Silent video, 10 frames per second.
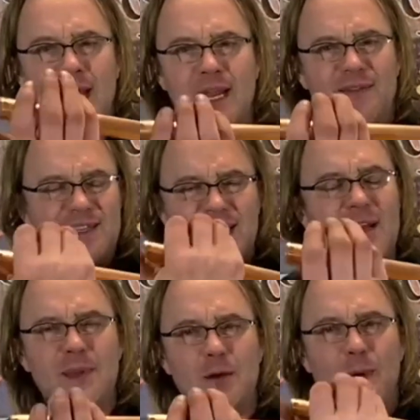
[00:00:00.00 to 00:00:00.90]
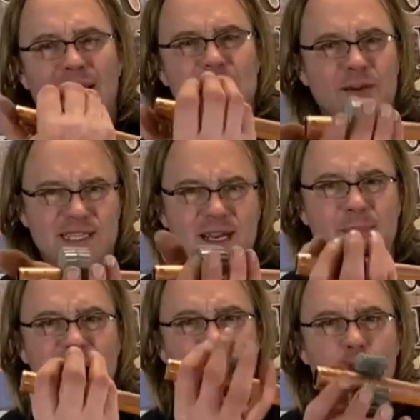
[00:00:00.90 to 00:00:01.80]
And if it's a little bit wet or it's in a
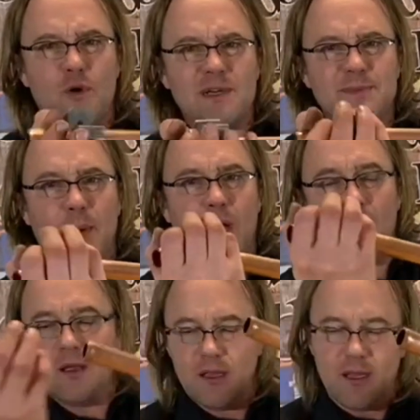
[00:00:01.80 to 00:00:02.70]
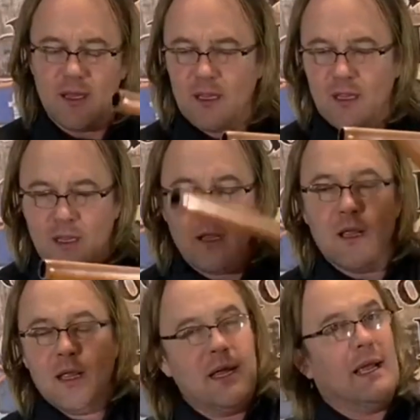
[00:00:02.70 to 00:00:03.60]
bit of an awkward spot,
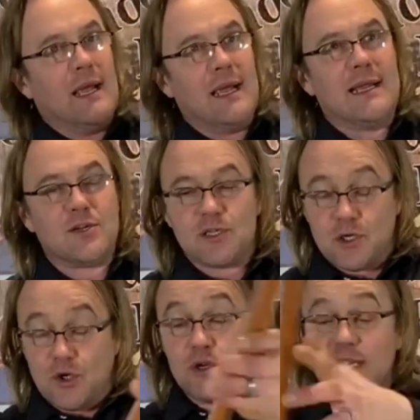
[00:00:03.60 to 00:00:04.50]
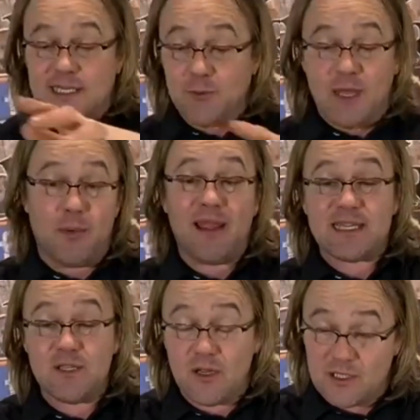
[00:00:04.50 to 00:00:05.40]
it doesn't cut it so well, but
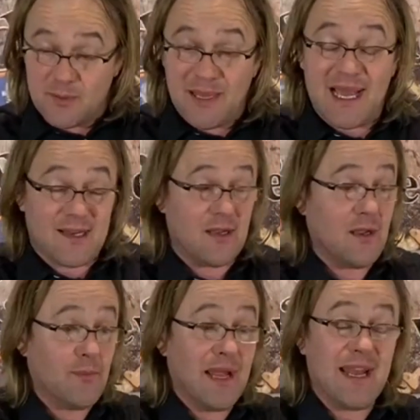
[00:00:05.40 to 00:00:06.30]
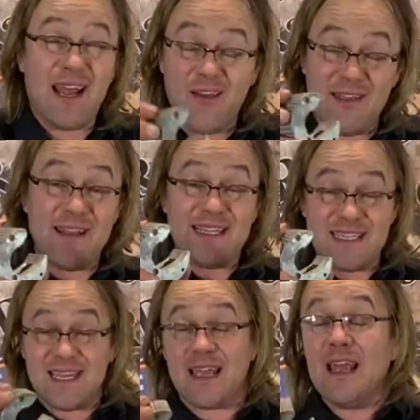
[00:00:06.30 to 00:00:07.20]
that's not so bad. Now then, this
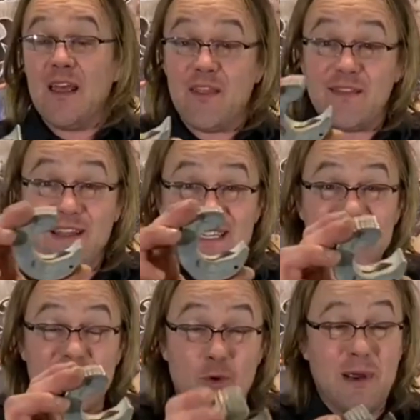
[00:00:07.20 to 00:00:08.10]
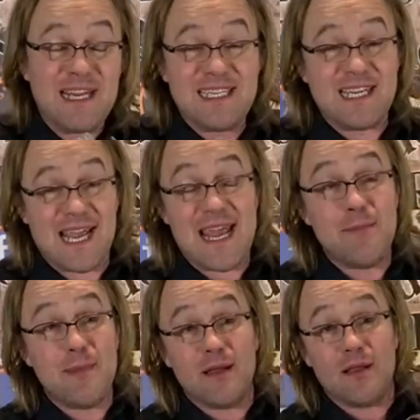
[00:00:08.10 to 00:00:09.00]
is it. This is a
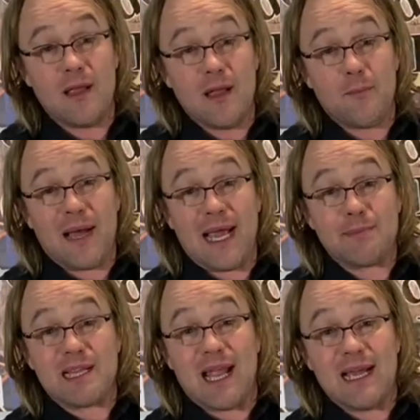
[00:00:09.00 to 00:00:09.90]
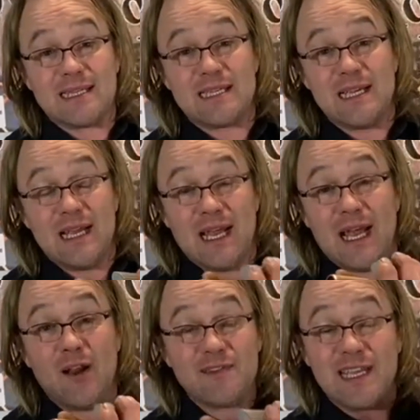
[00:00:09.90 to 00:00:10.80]
28mm pipe slice.
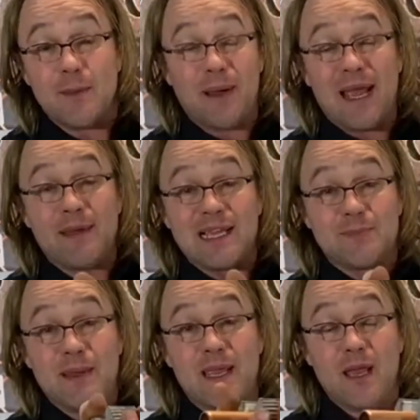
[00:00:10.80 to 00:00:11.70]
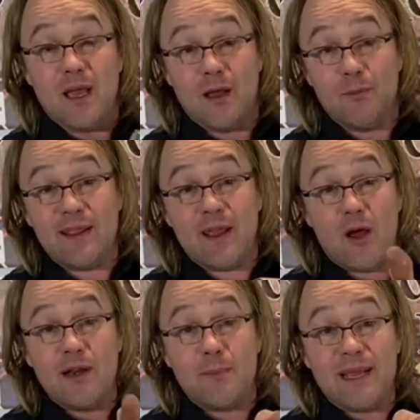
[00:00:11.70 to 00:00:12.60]
And obviously the pipe gets bigger, and with it
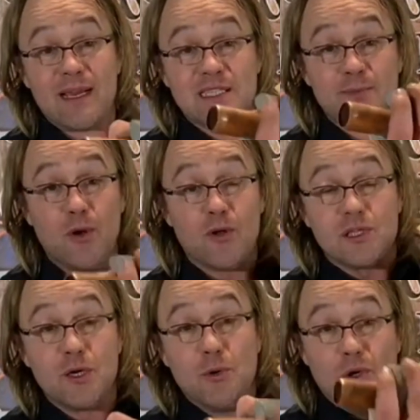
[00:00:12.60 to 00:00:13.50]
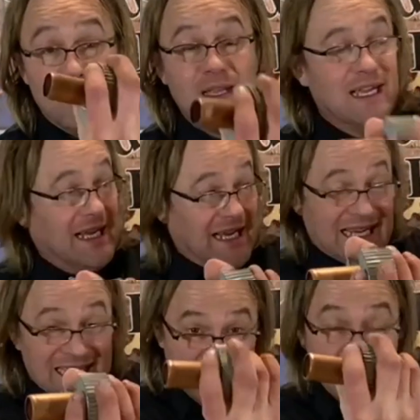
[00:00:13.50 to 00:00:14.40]
only being a small tool,
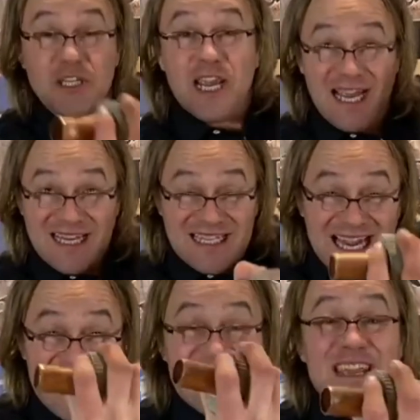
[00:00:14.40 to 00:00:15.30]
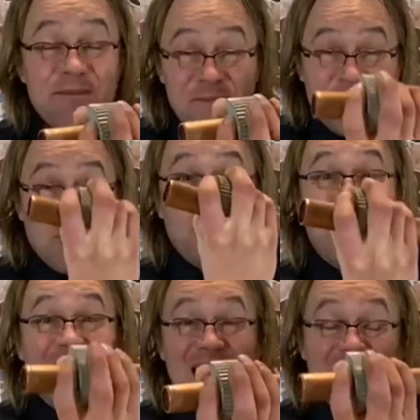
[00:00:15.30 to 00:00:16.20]
it does take
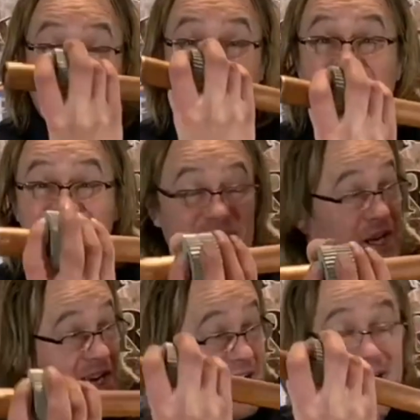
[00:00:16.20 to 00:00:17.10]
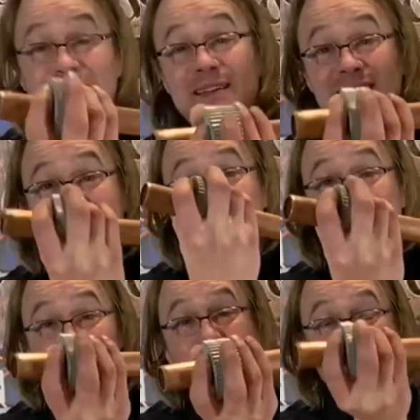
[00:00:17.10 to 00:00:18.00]
quite a little bit of turning
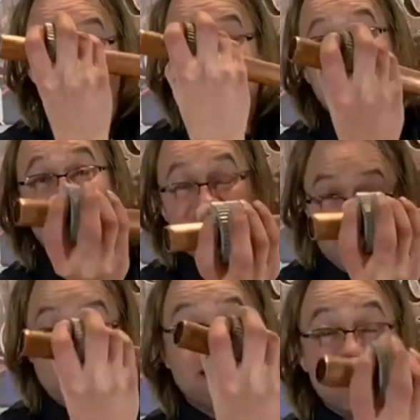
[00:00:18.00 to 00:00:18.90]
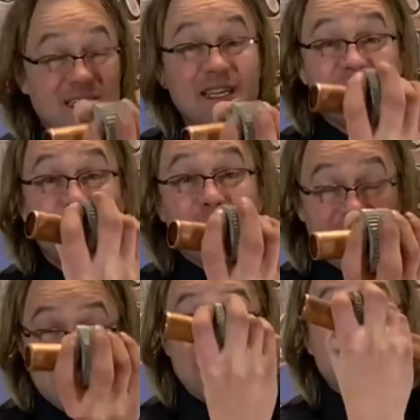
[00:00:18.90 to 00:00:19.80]
to cut it. It's going to do
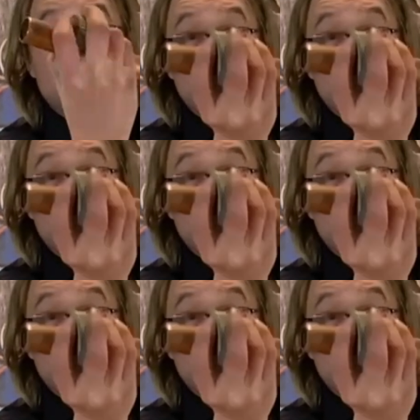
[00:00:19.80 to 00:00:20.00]
it,